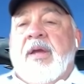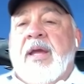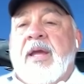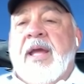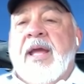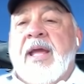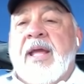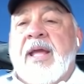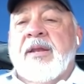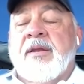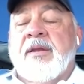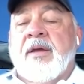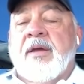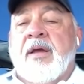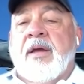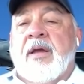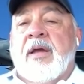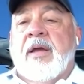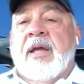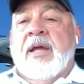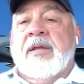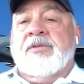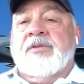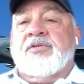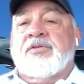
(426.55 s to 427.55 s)
And,
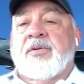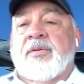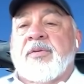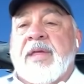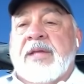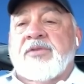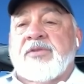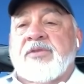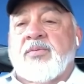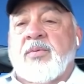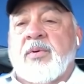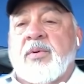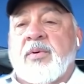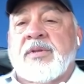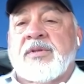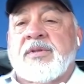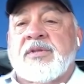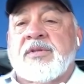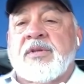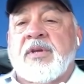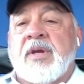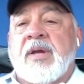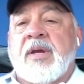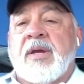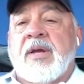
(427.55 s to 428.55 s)
uh, and so that's what...
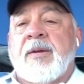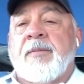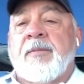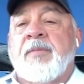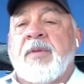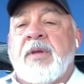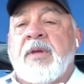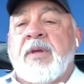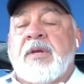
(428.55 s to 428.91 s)
Uh,